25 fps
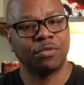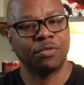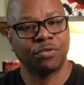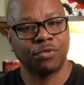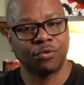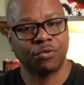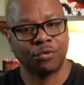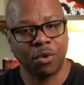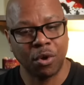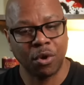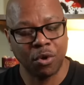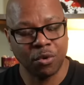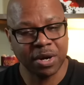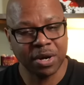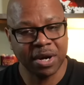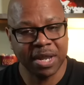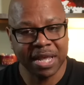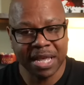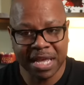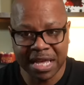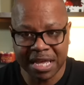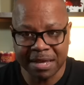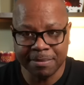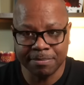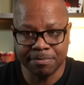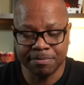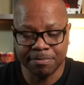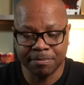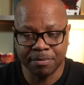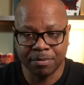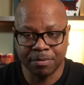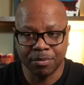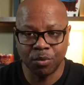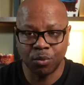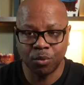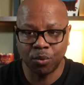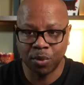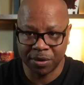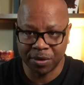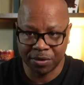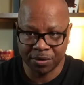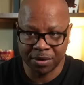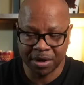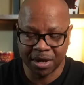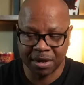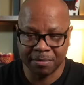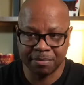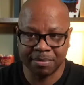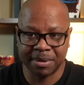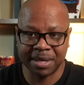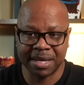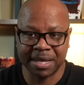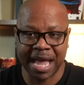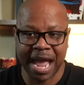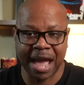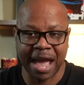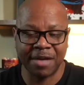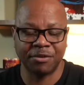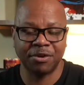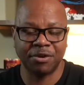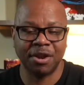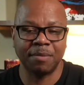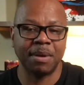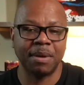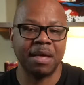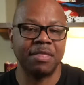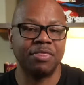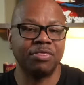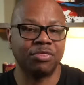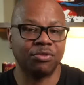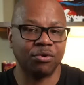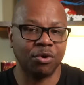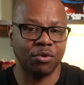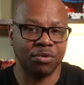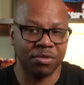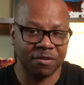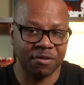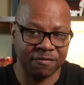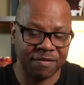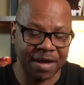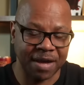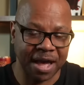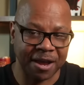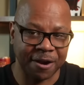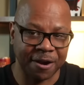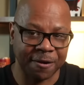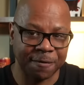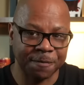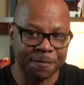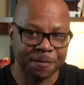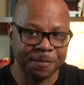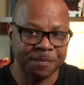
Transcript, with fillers: thrown in a heap, withered up, gathered up, and thrown the fire.